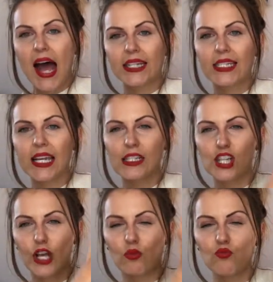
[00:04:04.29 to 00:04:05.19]
and it's
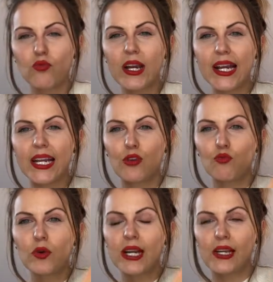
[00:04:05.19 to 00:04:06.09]
like really,
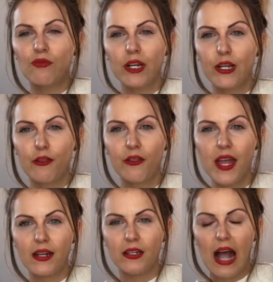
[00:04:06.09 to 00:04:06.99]
really, really
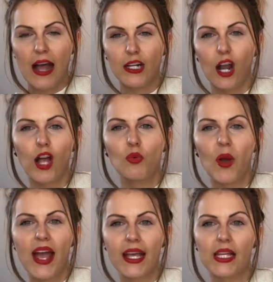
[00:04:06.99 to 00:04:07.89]
thin and
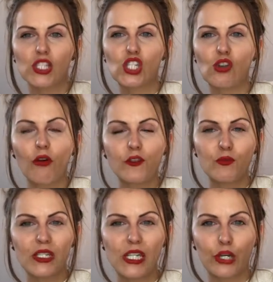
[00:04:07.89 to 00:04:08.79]
lightweight and soft
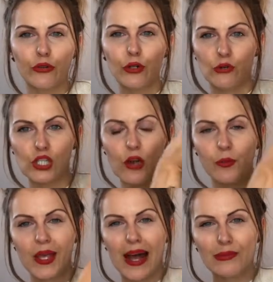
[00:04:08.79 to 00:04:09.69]
material, so it'll
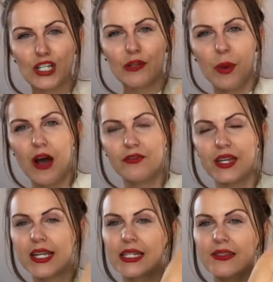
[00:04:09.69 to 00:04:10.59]
be absolutely
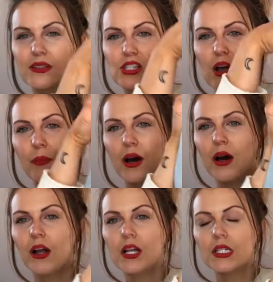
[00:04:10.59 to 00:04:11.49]
perfect in the summer.